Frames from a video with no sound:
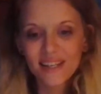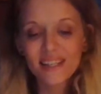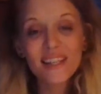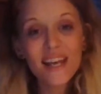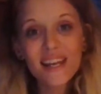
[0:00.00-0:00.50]

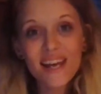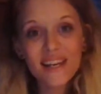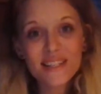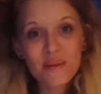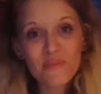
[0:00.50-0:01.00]
And then
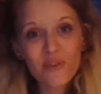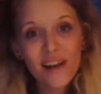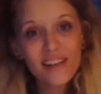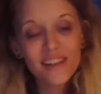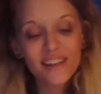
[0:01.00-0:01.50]
as I'm
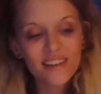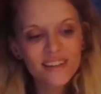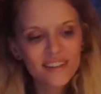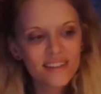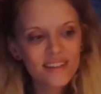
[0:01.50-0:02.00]

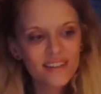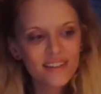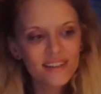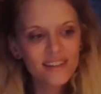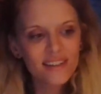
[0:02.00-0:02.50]
writing,
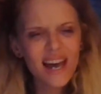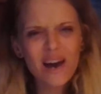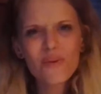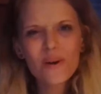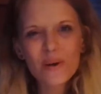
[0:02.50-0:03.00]

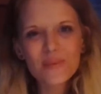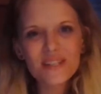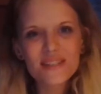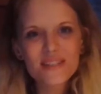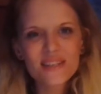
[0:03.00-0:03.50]
out come
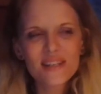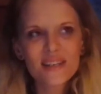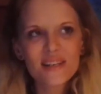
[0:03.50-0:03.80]
these